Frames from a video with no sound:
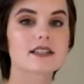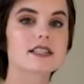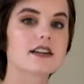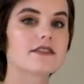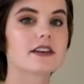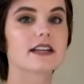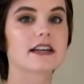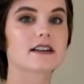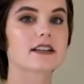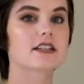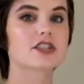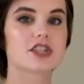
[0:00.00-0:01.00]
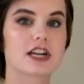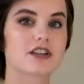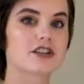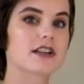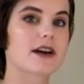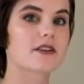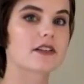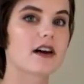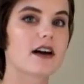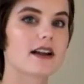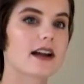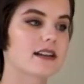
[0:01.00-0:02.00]
of stuff on here gets changed out a
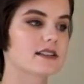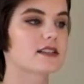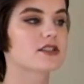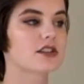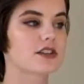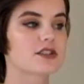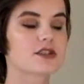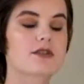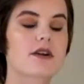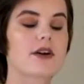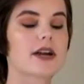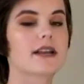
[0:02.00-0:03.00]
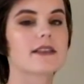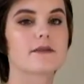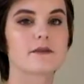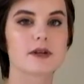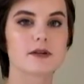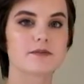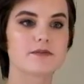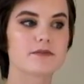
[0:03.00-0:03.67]
lot as it starts growing, and then we